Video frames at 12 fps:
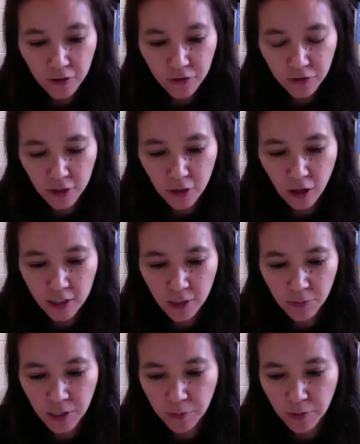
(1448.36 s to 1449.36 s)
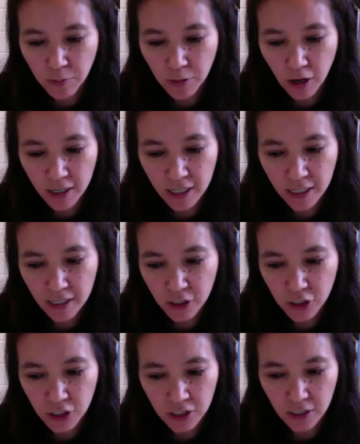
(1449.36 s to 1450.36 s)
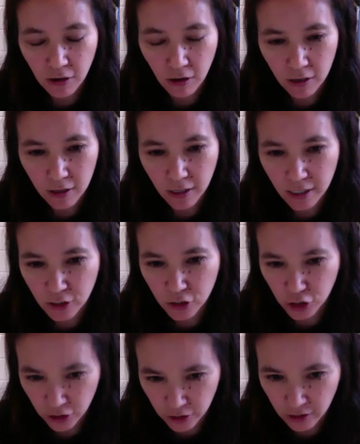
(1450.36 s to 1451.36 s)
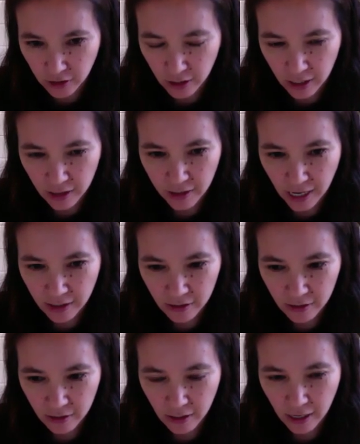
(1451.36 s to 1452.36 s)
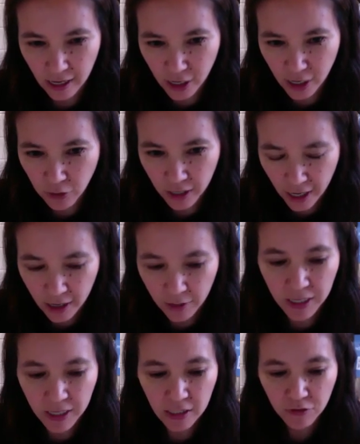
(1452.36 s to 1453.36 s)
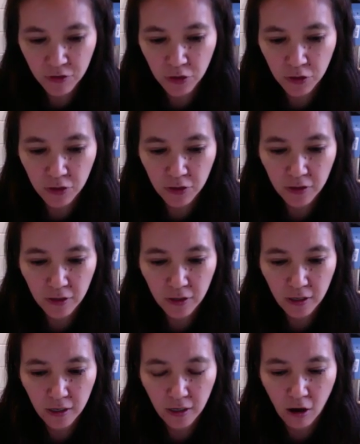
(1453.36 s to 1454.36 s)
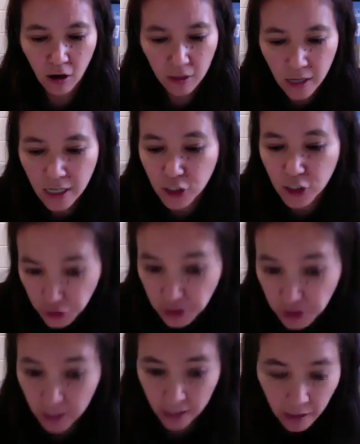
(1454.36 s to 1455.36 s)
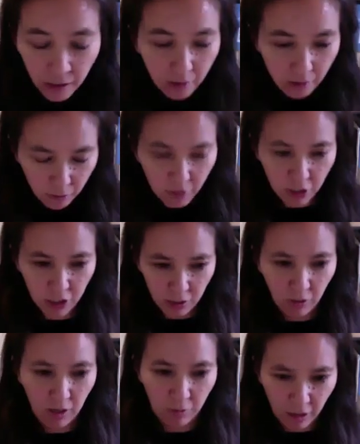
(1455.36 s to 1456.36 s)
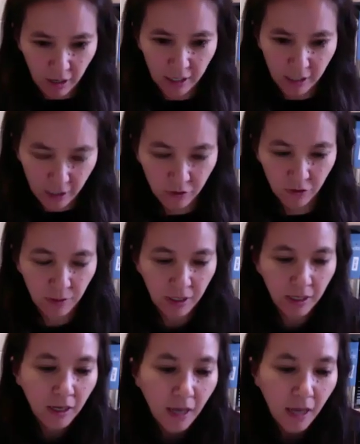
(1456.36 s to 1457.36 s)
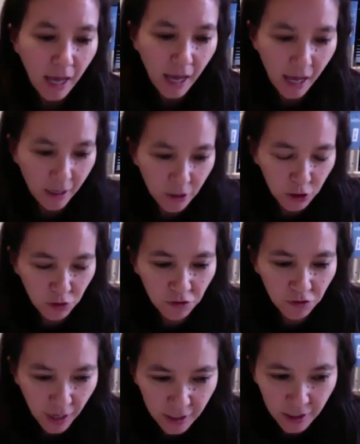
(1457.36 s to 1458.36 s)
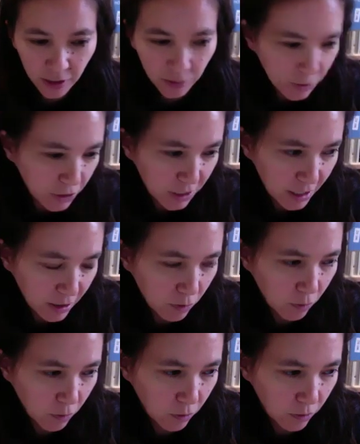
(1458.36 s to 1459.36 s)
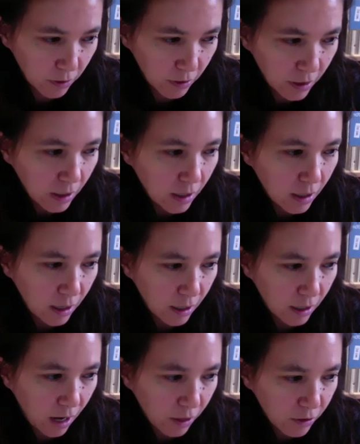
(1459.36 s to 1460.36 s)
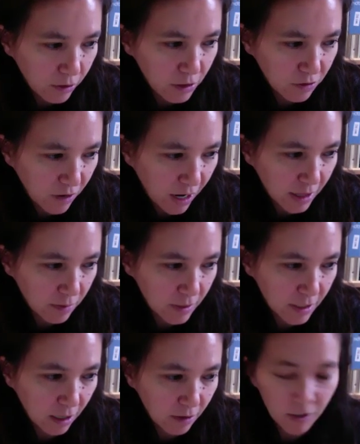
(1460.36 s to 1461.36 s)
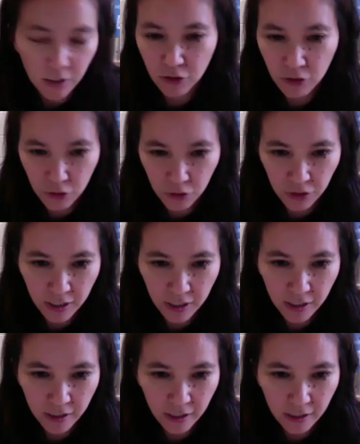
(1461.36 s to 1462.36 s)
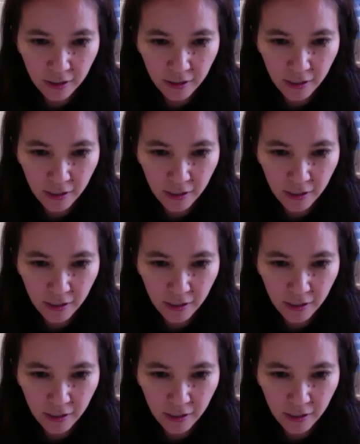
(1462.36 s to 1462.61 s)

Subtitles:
for lots of people, blogging is just an online journal, and that's a-okay, because if you're online journaling, which is what blogging is for me, and you find a community or others find themselves in your stories, then